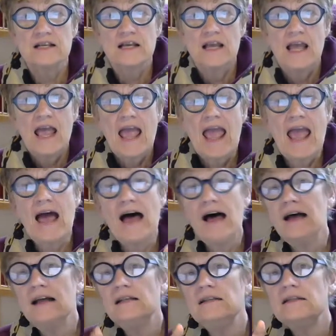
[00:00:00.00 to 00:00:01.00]

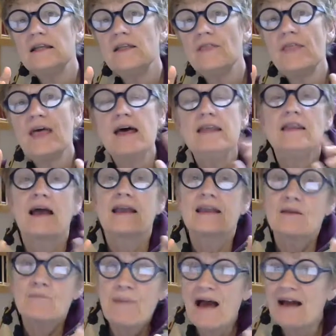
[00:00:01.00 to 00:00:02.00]
And then I can
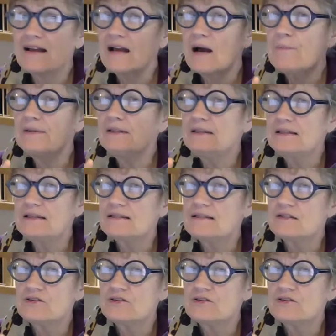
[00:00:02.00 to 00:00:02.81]
back up and listen to it